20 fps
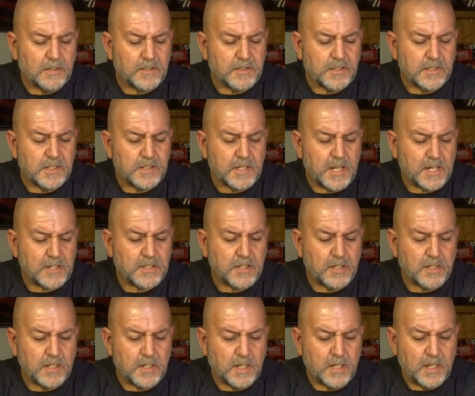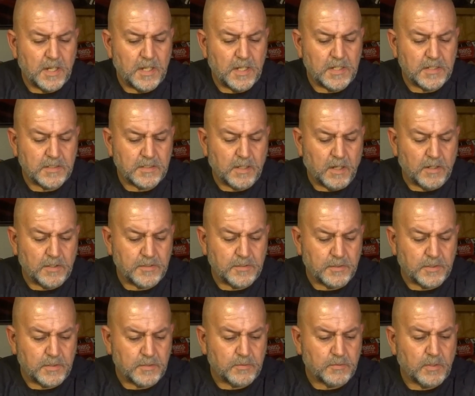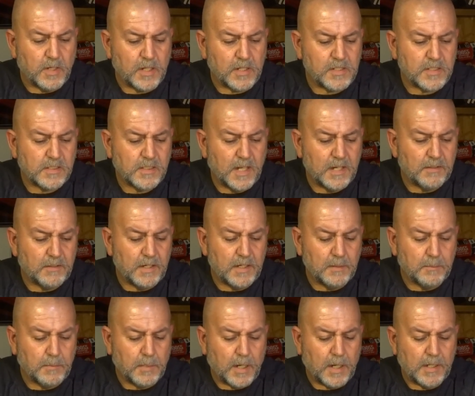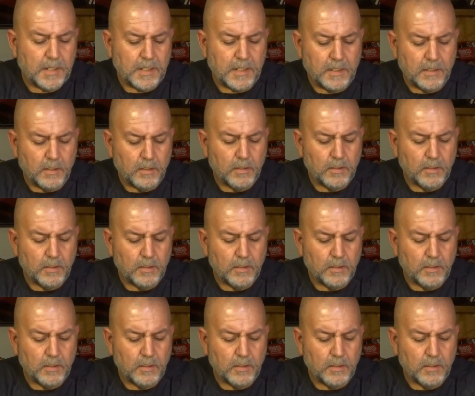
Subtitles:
So this actually is also a rock slider and a body